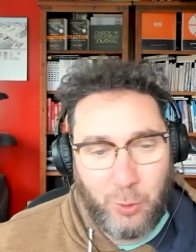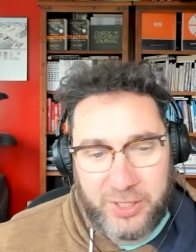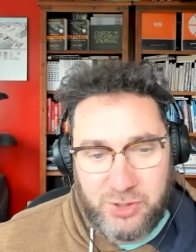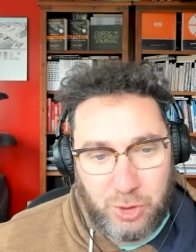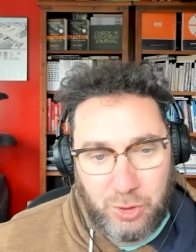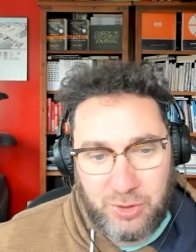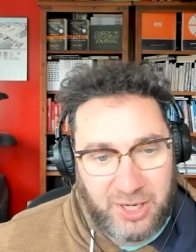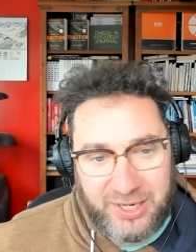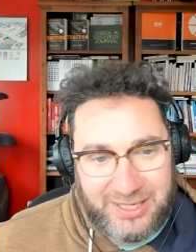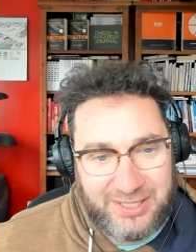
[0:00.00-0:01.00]
always knew that
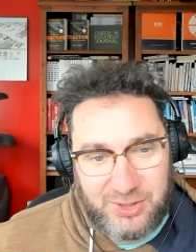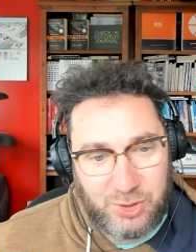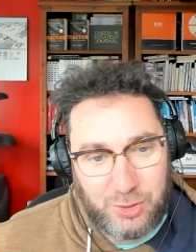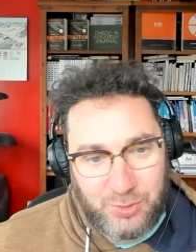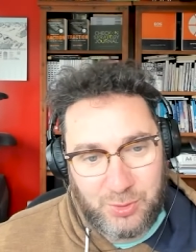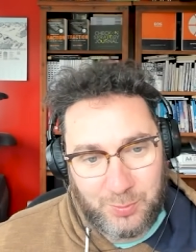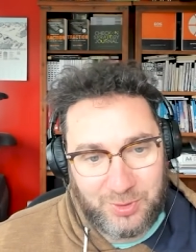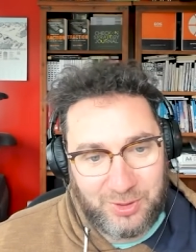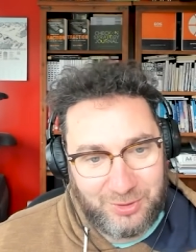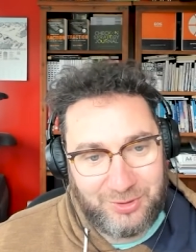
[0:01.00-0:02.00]
I needed to do
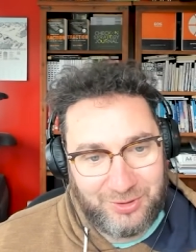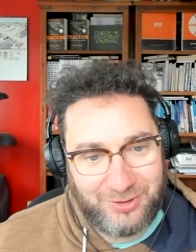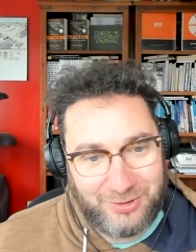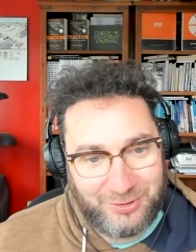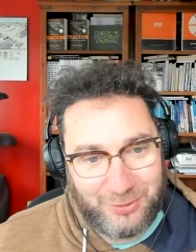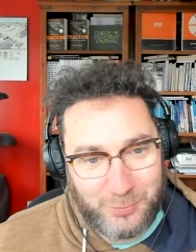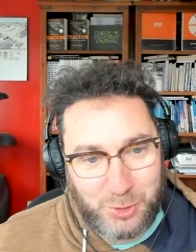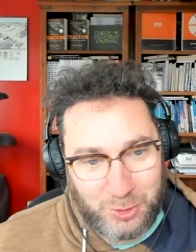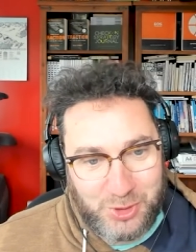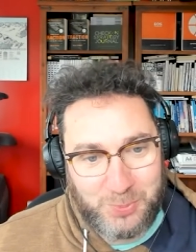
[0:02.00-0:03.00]
something that was
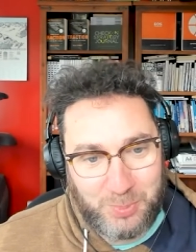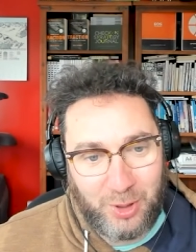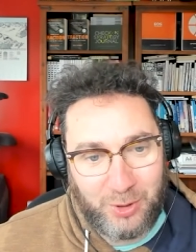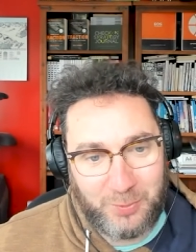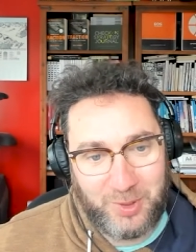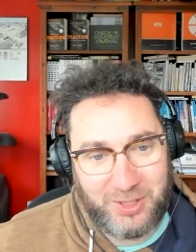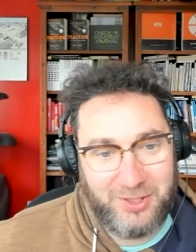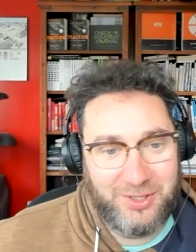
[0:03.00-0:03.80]
going to spark me.